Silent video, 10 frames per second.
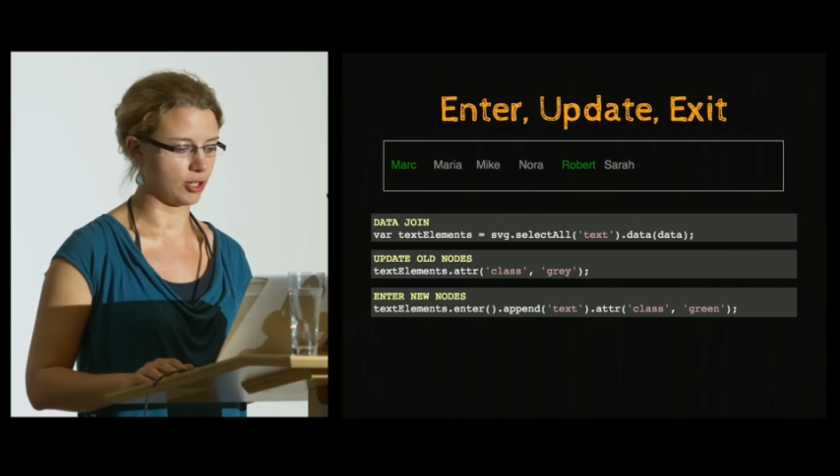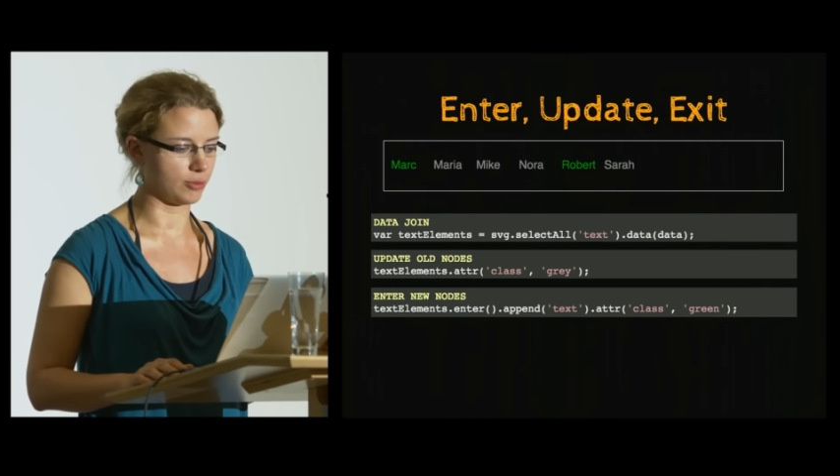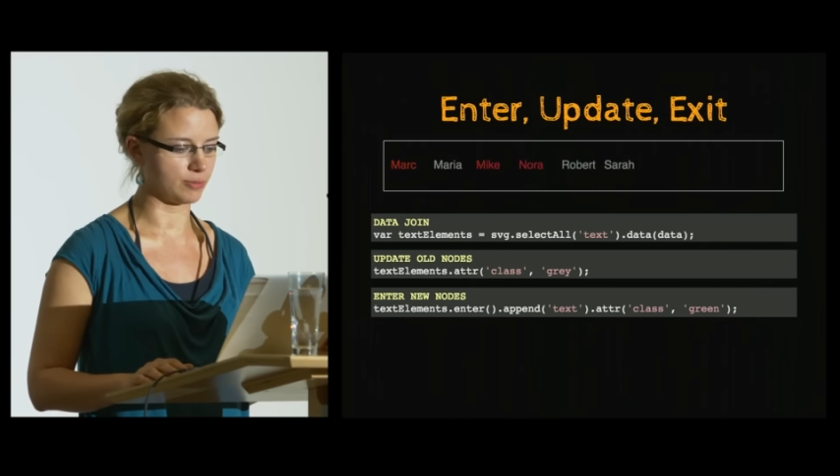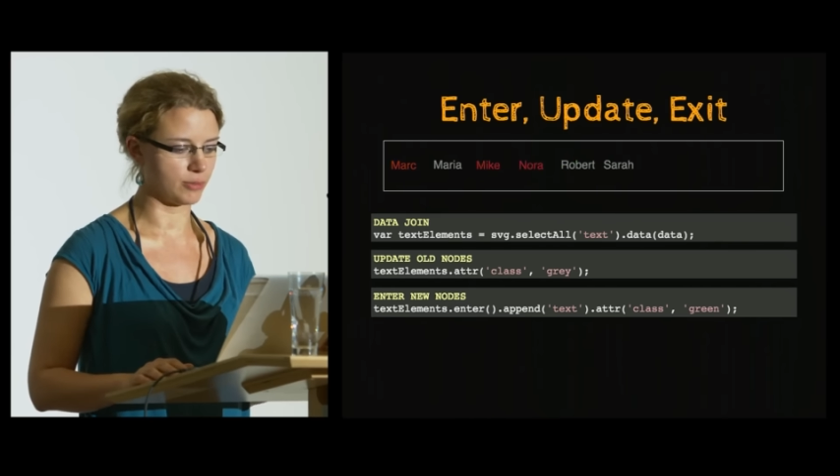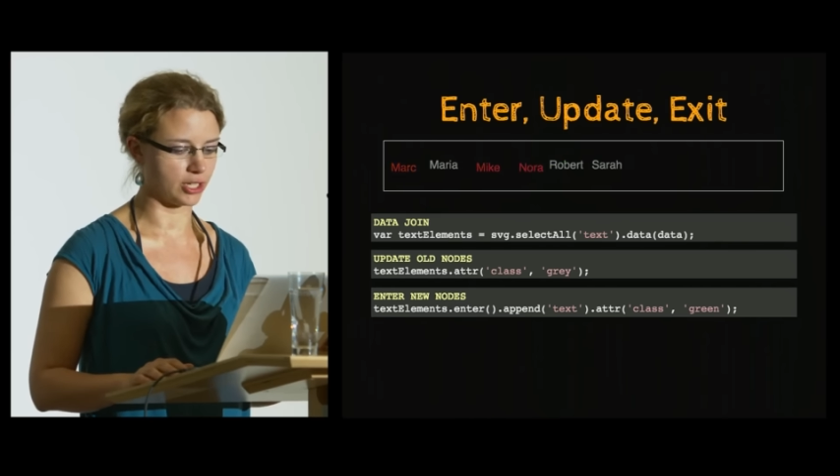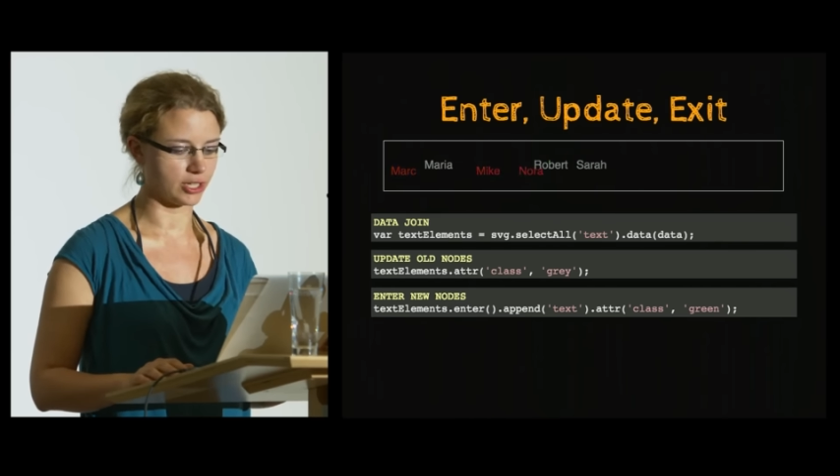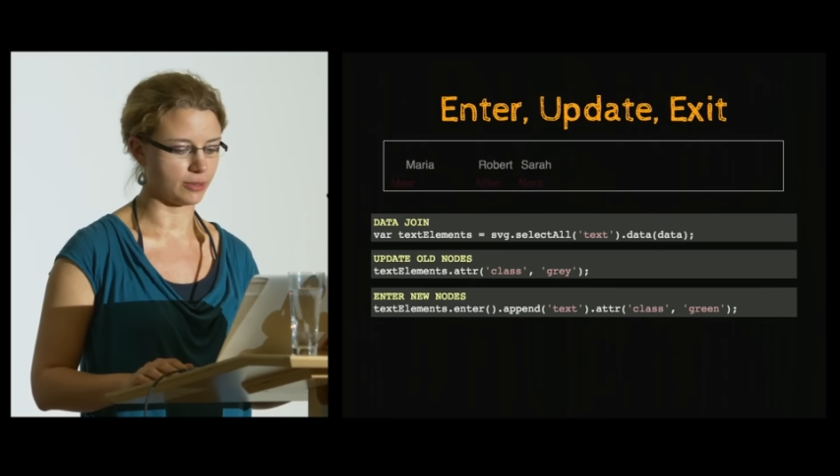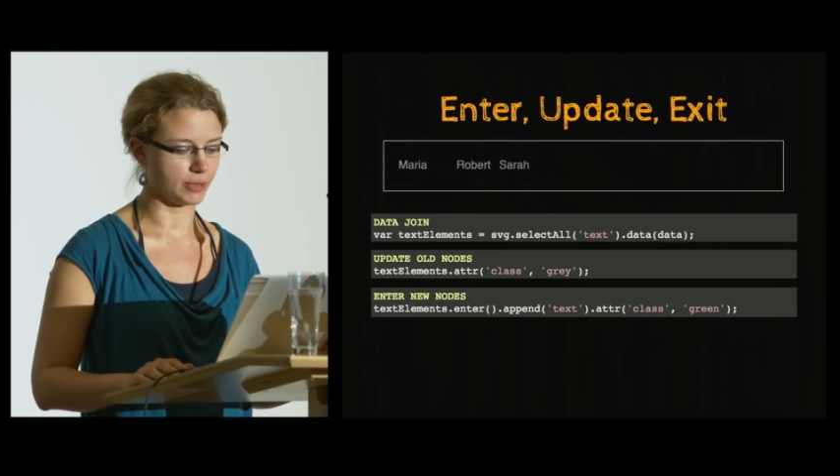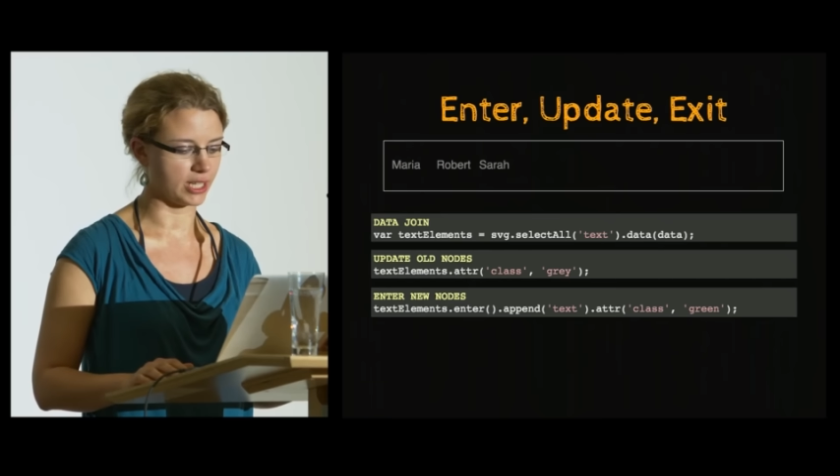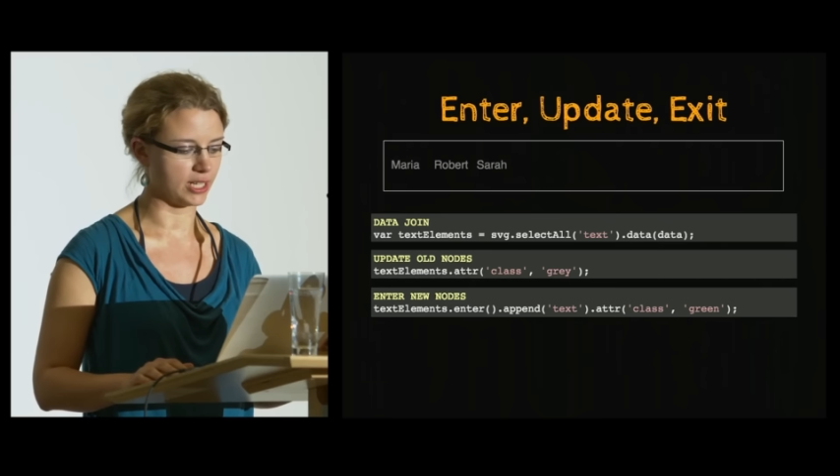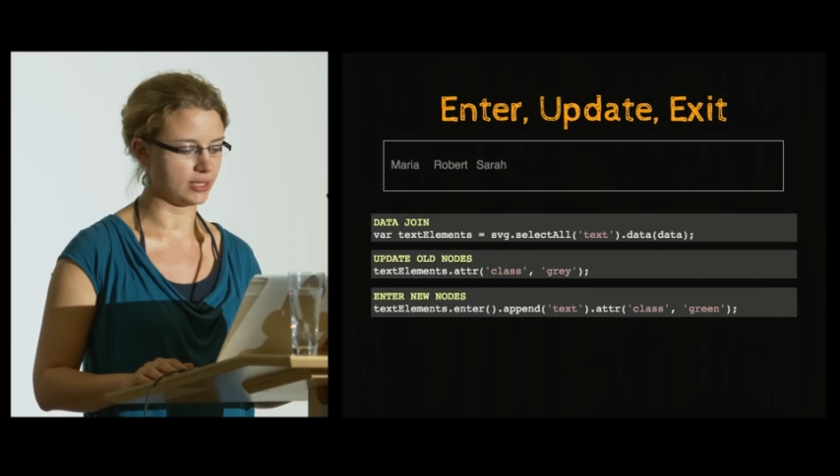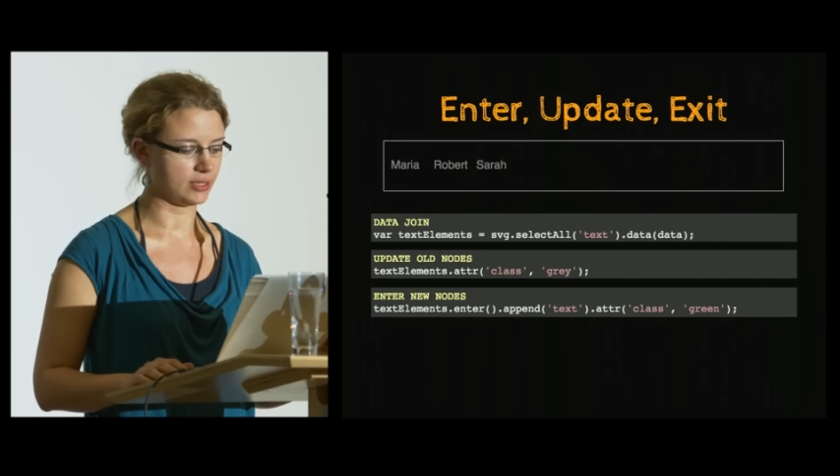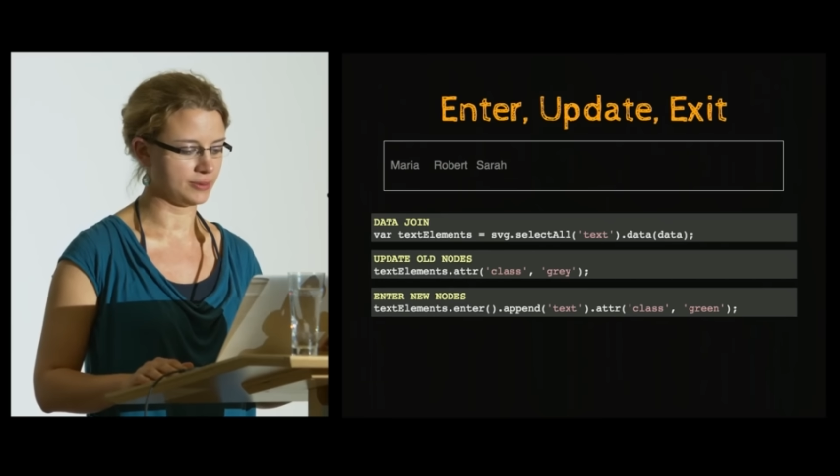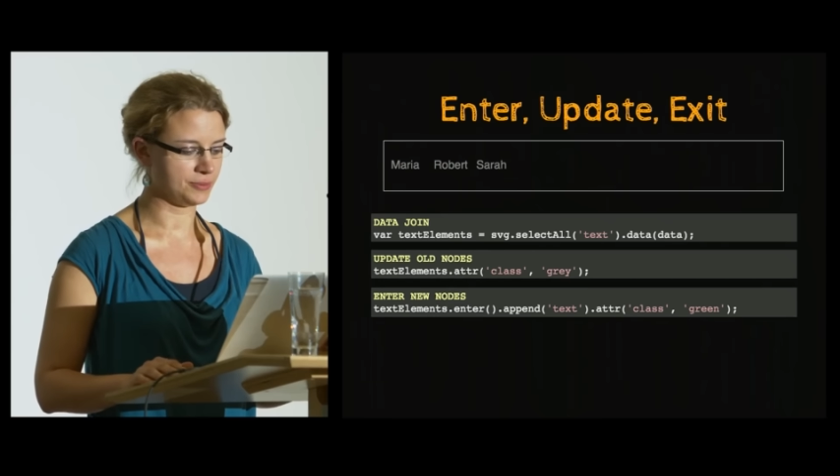Robert Mark coming in.